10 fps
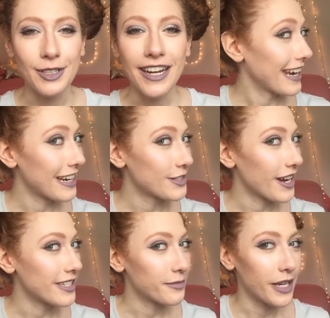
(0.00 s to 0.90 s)
And then I
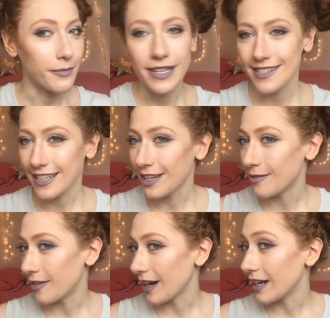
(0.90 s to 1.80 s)
tried to make my skin
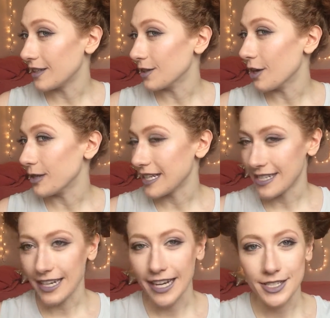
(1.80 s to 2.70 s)
very glowy
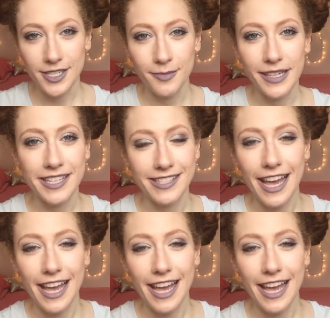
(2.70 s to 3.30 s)
today just because